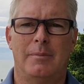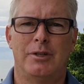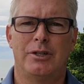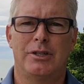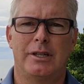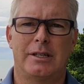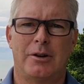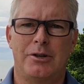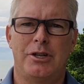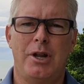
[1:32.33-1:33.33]
just as
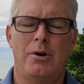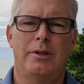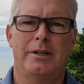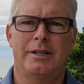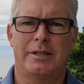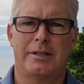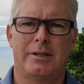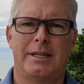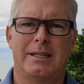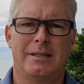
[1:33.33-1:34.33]
long as you know that this is
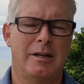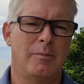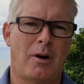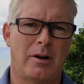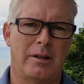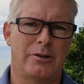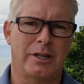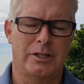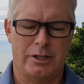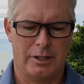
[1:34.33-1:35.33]
a necessary part of the
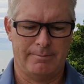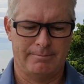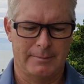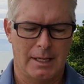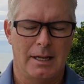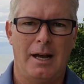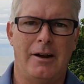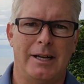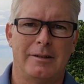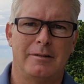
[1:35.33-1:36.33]
transition.
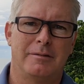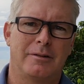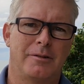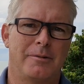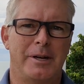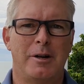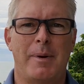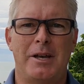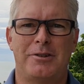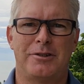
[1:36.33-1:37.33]
All right, greener
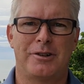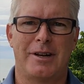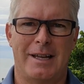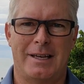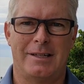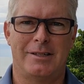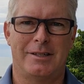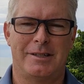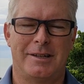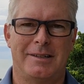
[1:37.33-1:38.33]
pastures are ahead.
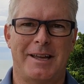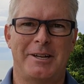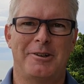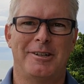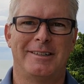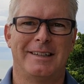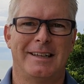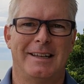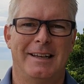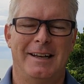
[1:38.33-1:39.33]
Just hang on.
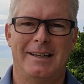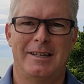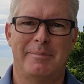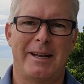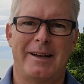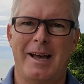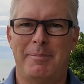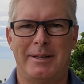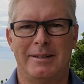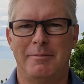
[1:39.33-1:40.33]
May not
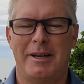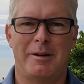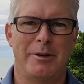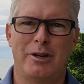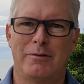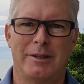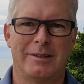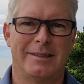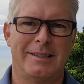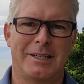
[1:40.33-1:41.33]
happen. It may not be over
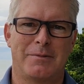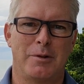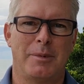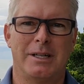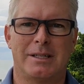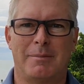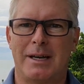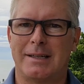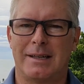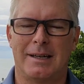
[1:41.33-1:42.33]
in the next few months. It
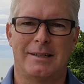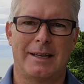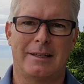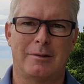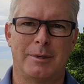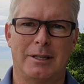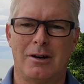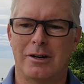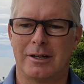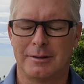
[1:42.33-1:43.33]
might take a little bit
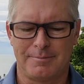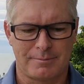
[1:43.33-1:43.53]
longer.